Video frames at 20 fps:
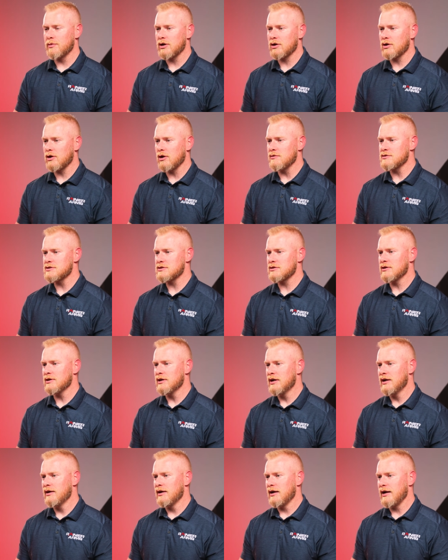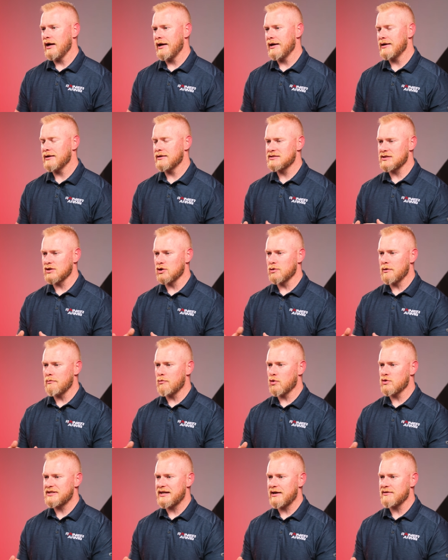bit closer, and it's a little bit
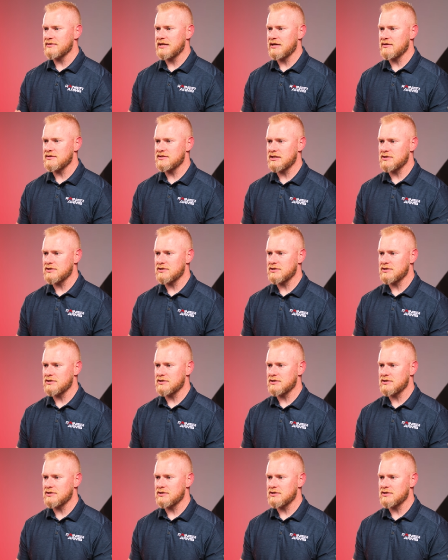more downtown